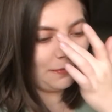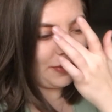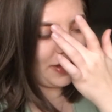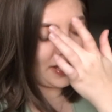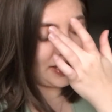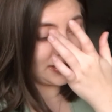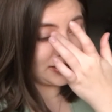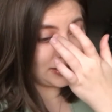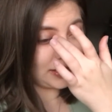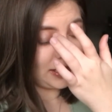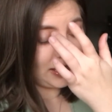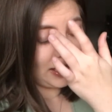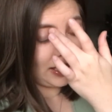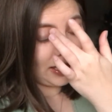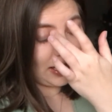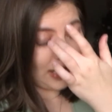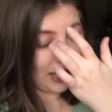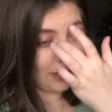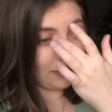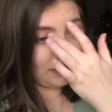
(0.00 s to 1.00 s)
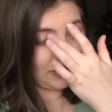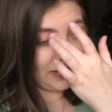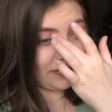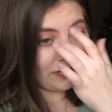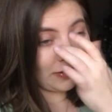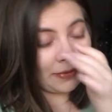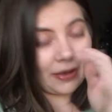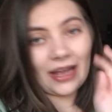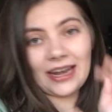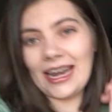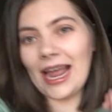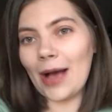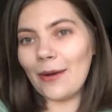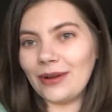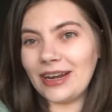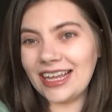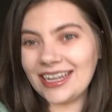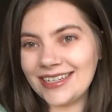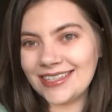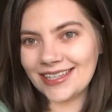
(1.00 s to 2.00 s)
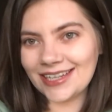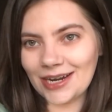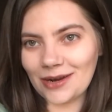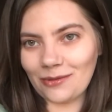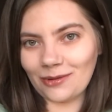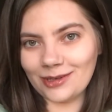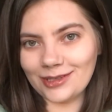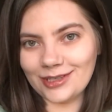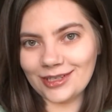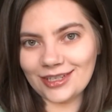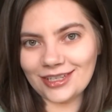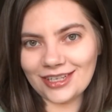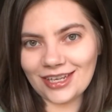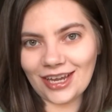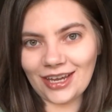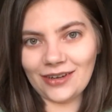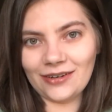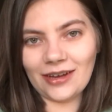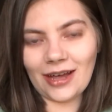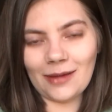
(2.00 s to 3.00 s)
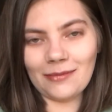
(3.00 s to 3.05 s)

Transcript: But I'm leaving about an hour later than I wanted to.